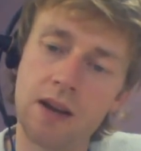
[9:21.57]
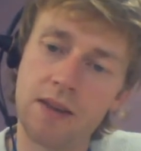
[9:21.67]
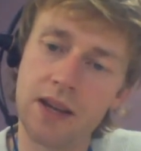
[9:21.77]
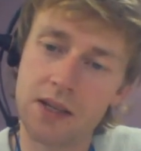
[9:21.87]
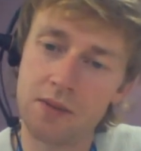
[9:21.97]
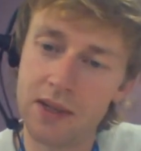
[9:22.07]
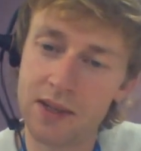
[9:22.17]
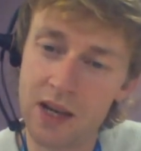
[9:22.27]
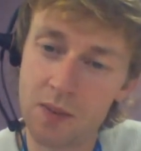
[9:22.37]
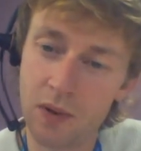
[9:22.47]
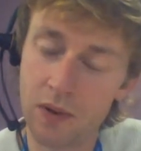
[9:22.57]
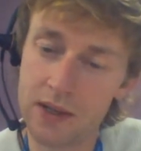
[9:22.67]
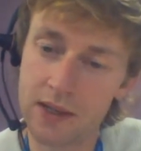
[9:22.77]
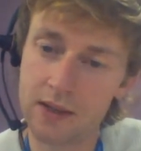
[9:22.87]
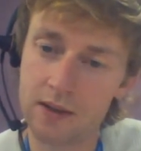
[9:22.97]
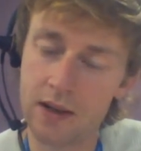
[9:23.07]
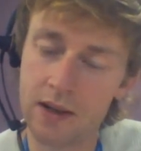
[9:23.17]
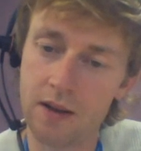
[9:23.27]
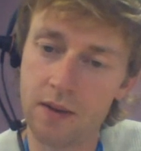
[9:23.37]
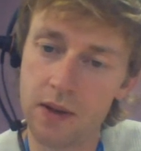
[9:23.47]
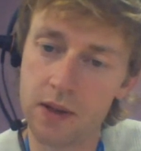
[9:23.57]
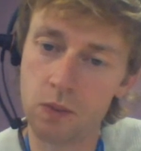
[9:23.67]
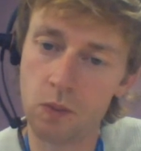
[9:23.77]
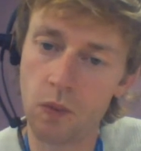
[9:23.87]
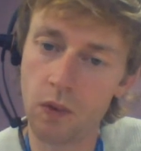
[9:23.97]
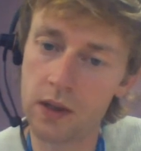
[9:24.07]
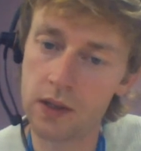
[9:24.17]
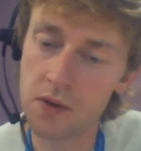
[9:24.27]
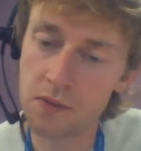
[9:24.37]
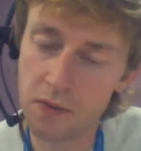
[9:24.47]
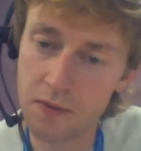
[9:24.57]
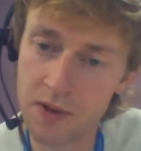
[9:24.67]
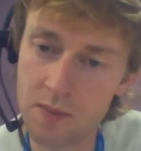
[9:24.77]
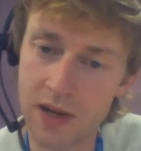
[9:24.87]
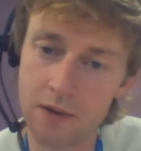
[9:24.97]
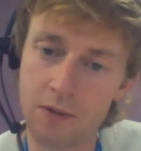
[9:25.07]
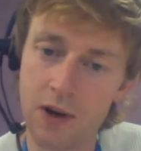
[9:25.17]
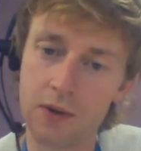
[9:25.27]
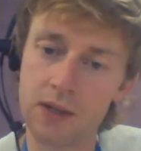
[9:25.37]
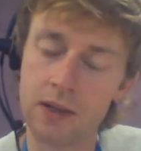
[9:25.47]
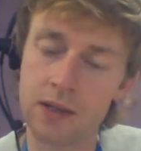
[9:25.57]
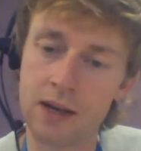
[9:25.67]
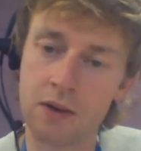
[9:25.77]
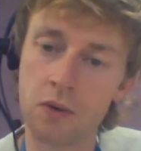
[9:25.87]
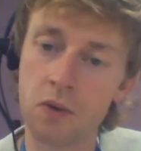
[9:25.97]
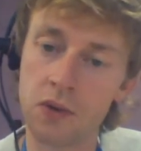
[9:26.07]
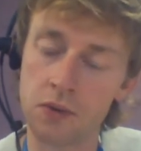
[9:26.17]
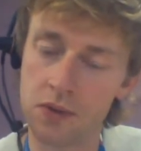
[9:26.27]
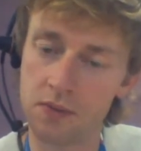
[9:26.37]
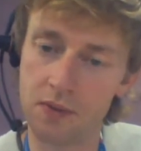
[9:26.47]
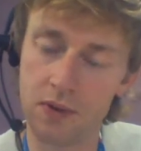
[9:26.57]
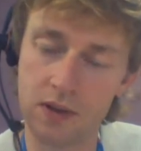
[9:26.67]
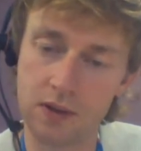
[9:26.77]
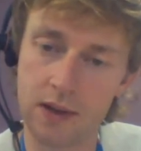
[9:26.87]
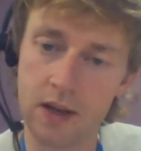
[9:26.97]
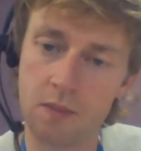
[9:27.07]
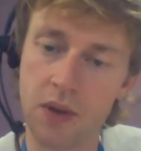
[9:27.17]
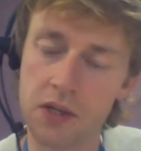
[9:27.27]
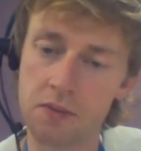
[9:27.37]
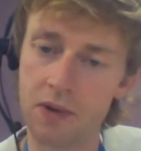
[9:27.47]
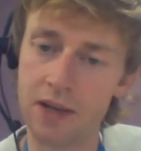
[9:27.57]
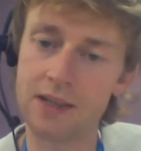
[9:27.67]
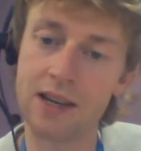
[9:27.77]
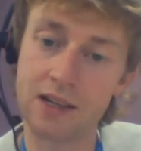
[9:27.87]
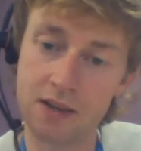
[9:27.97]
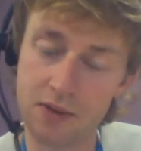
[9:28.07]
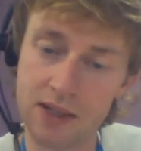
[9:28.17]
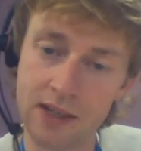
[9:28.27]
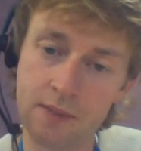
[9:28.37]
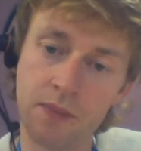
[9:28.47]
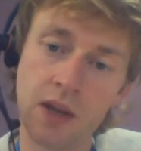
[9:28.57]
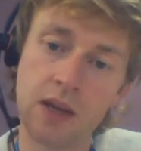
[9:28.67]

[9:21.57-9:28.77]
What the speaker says: The activity table is over 50 million rows containing all sorts of different patient-related activity.